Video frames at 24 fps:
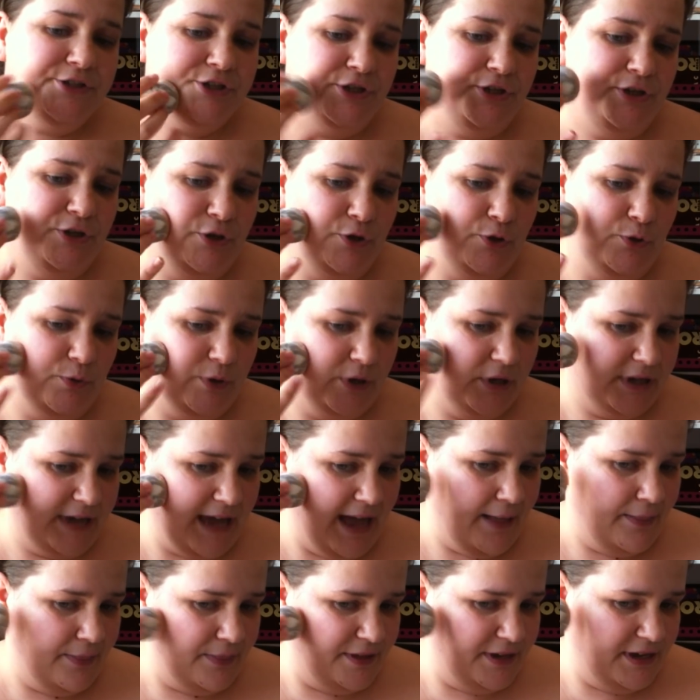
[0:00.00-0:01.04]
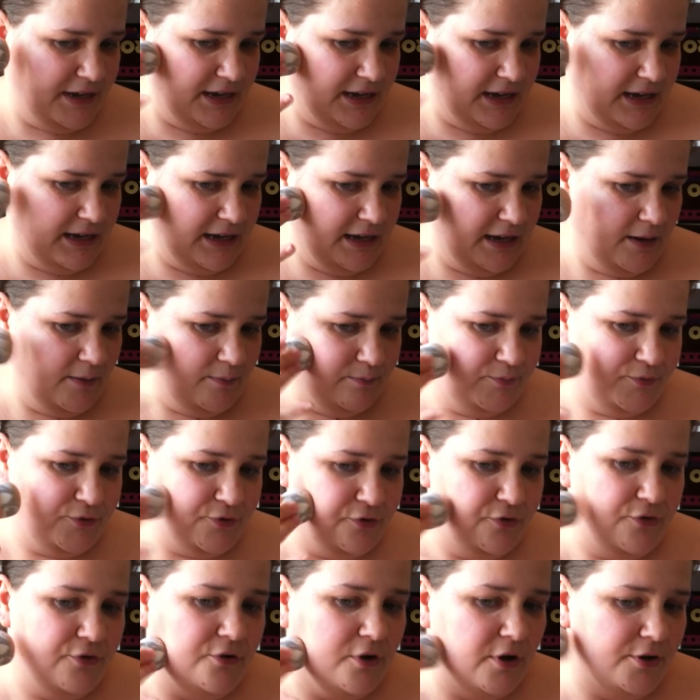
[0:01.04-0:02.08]
to get the
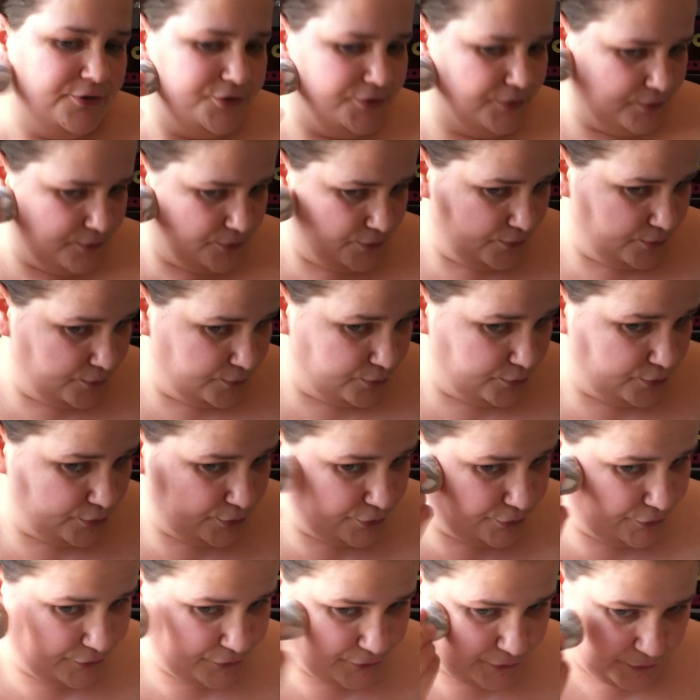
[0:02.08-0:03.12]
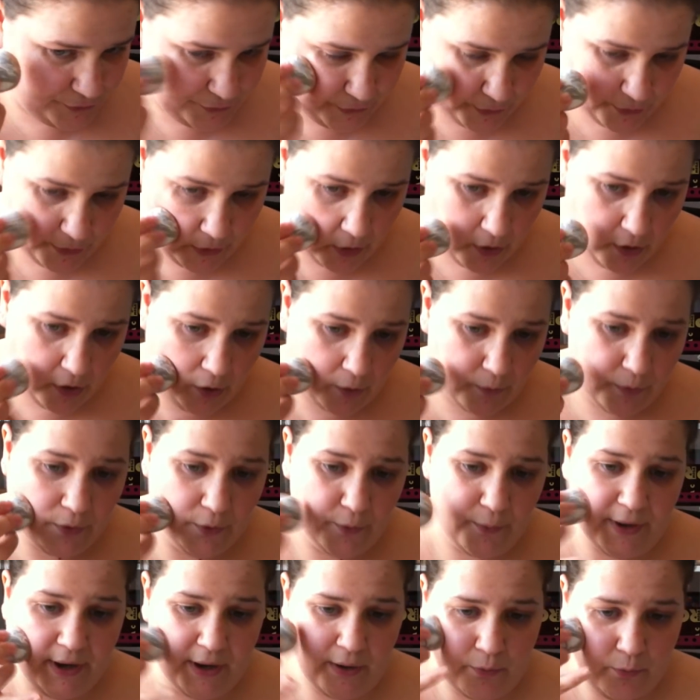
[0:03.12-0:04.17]
product on
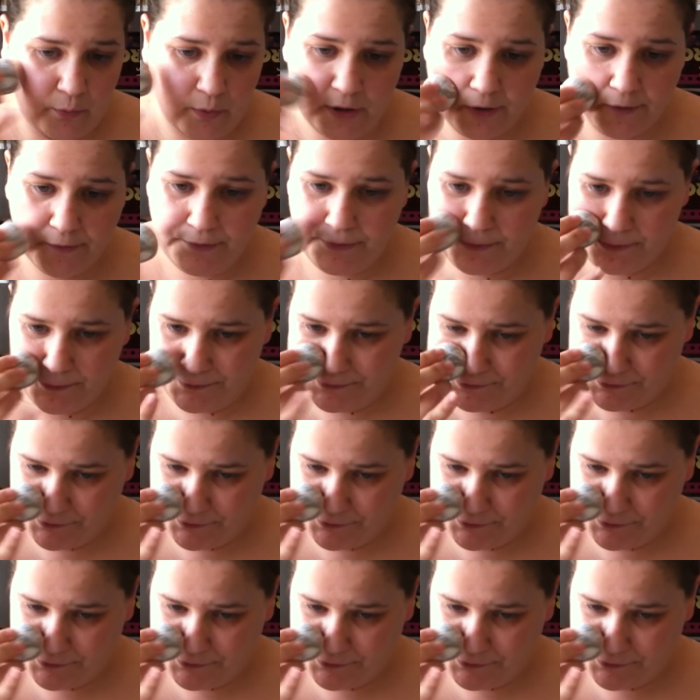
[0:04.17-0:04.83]
the way I want.